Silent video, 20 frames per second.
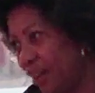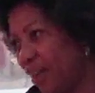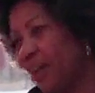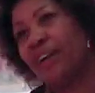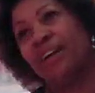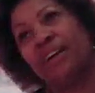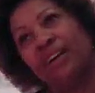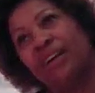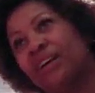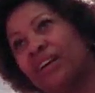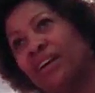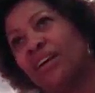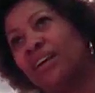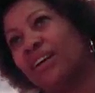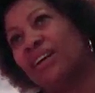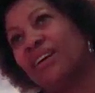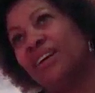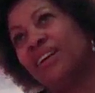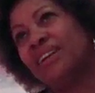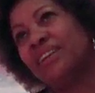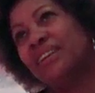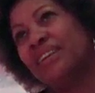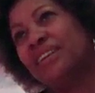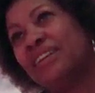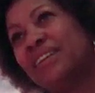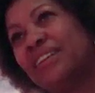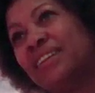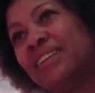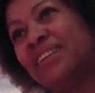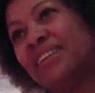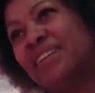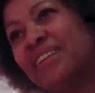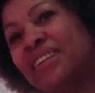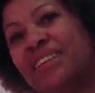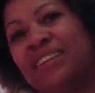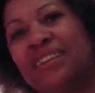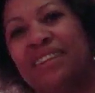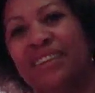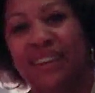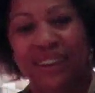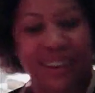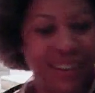That's what I want to feel. And